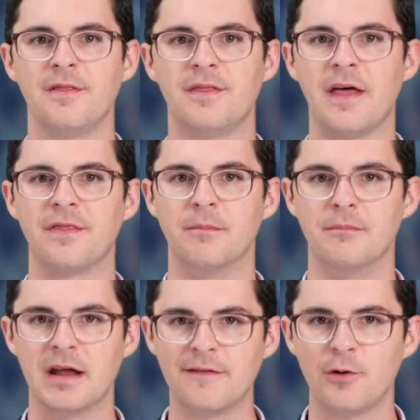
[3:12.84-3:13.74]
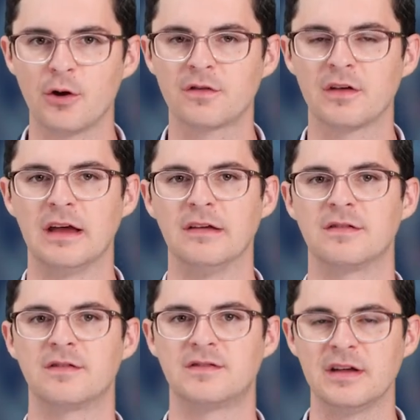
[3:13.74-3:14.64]
that the metaverse is
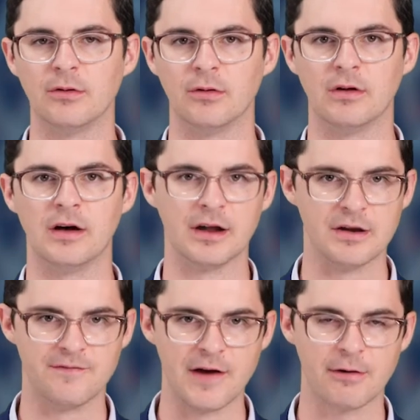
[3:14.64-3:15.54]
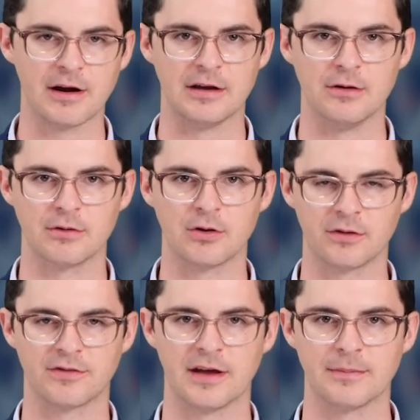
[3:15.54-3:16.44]
still a very new
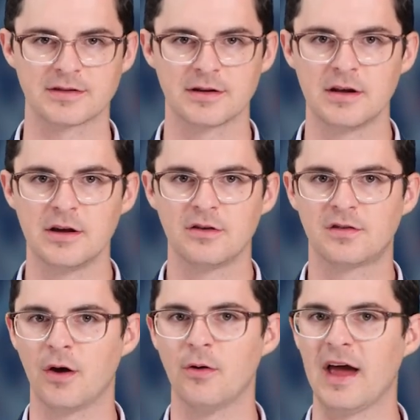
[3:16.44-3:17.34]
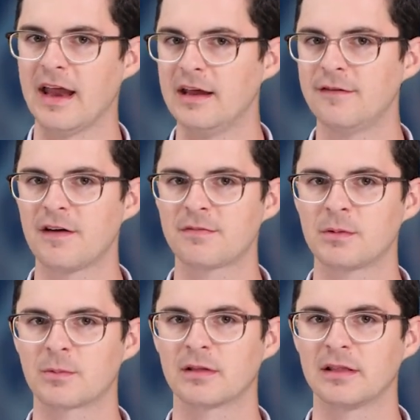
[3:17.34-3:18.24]
concept. So any
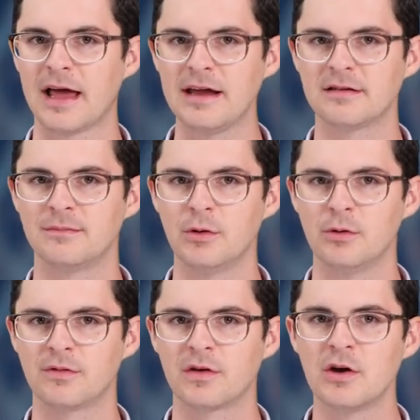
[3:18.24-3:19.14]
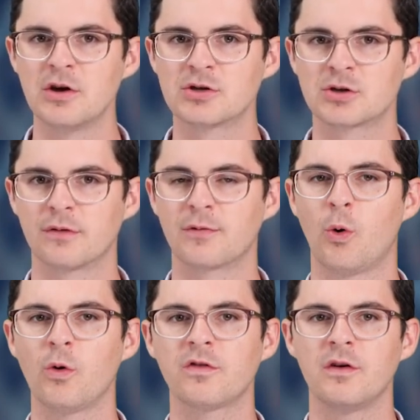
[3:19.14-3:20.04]
investment related moves should of
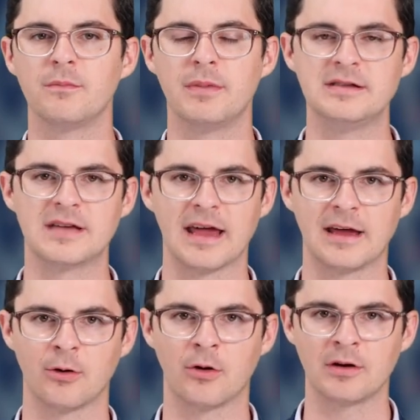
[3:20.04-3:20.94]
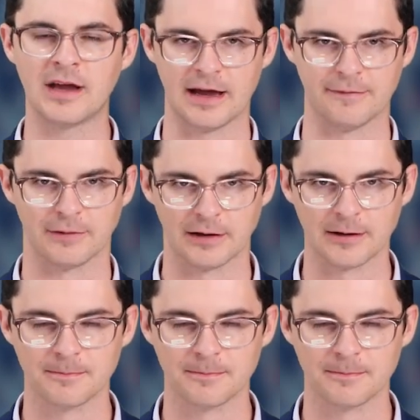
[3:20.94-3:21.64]
course be taken on carefully.